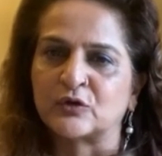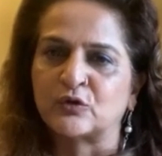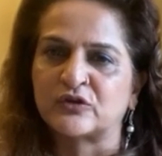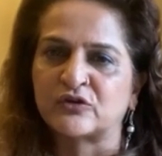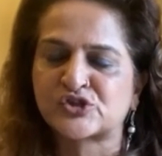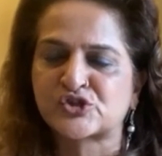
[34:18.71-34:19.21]
know,
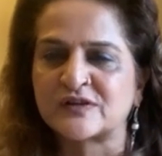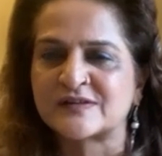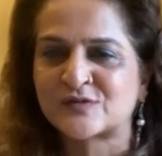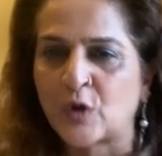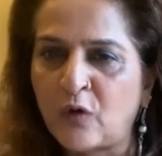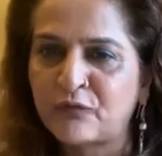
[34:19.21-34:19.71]
the
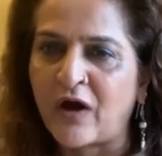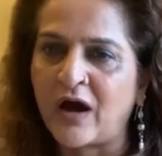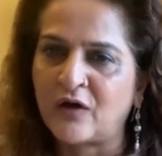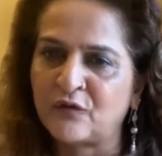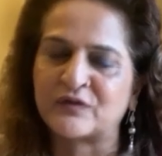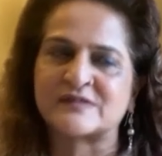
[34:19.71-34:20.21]
richness of
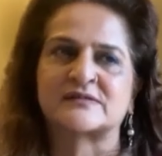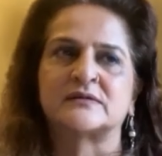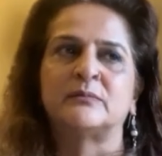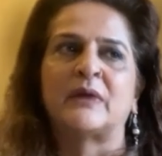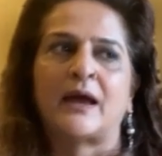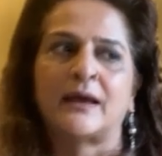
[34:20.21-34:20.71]
our
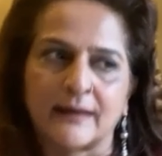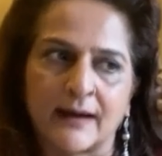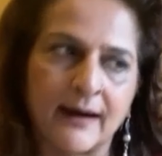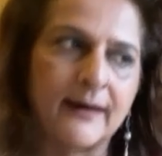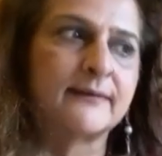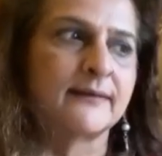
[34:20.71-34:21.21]
wisdom and
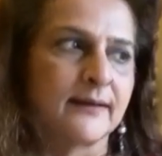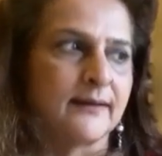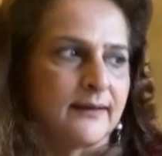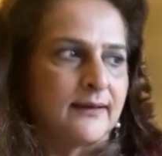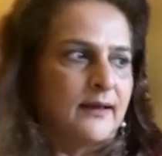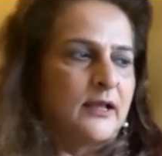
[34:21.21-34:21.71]
our
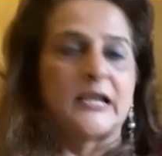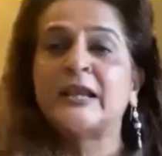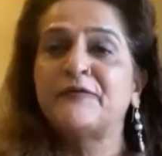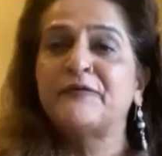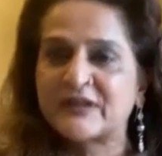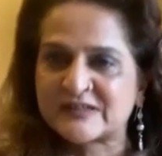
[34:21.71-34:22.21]

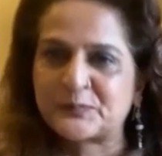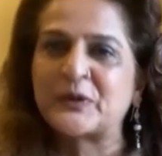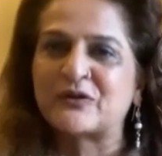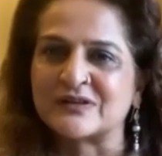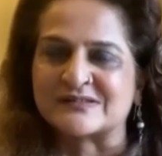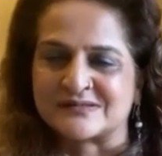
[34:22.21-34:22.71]
lived
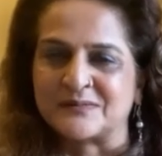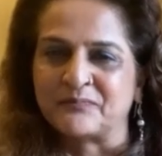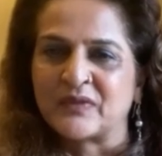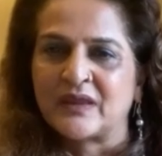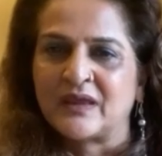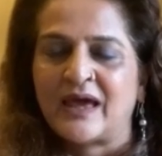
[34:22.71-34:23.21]
experience.
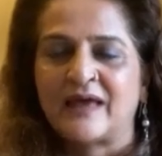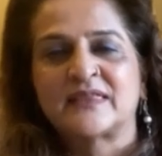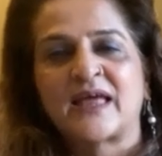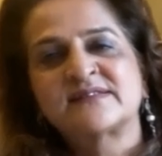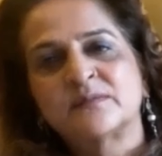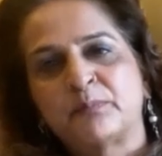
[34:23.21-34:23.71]
And
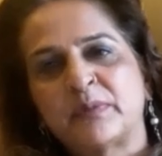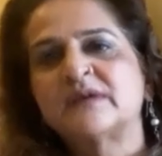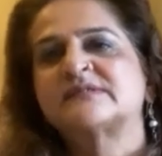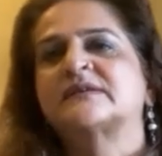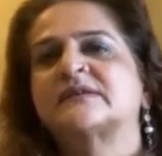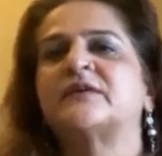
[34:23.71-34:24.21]
that's the
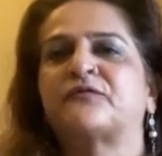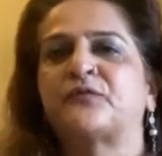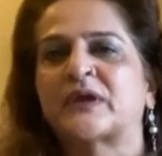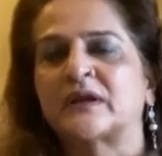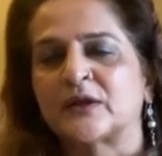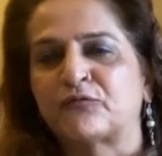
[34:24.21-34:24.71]
biggest gift
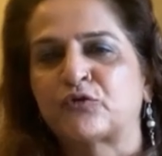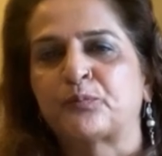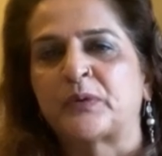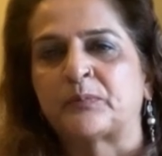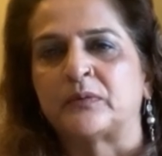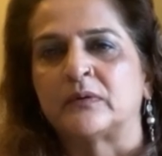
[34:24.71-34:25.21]
we can give to
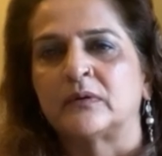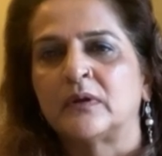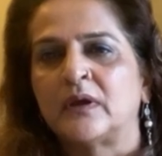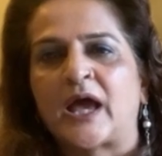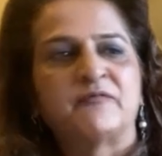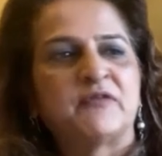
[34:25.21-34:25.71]
people.
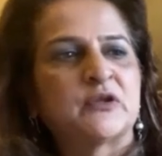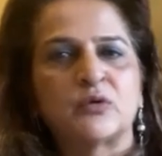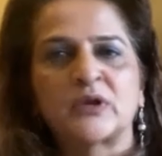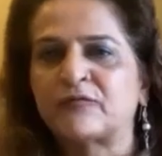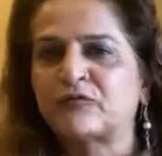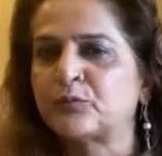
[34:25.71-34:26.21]
And we
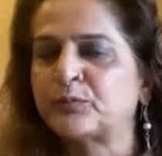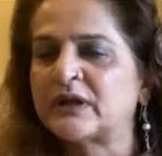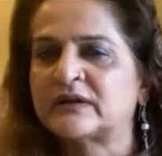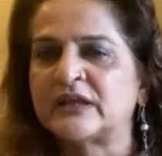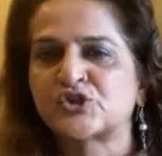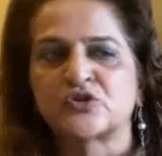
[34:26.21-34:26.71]
don't have to be
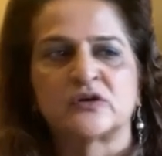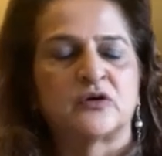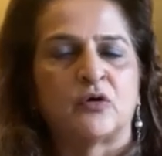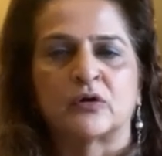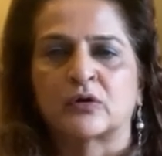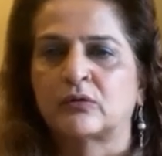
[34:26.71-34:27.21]
a teacher
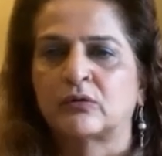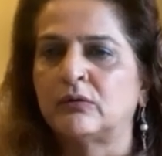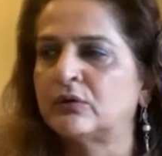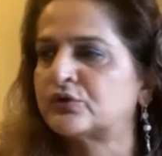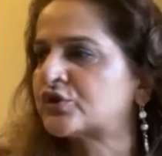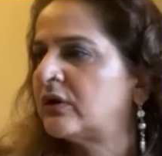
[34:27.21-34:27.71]
or a
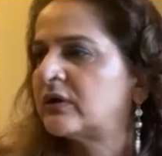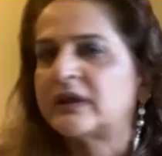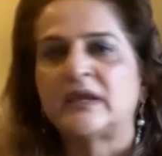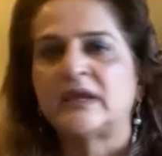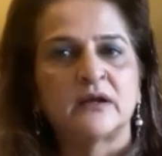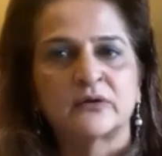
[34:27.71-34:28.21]
coach or a
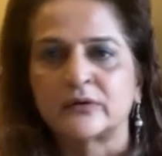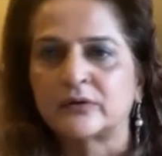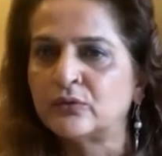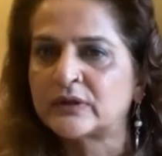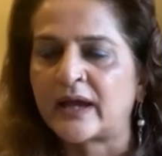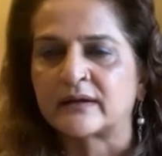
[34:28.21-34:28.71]
healer to
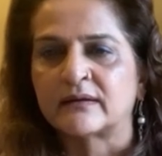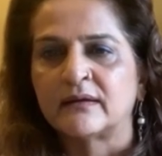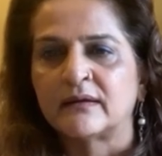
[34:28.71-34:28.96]
do that.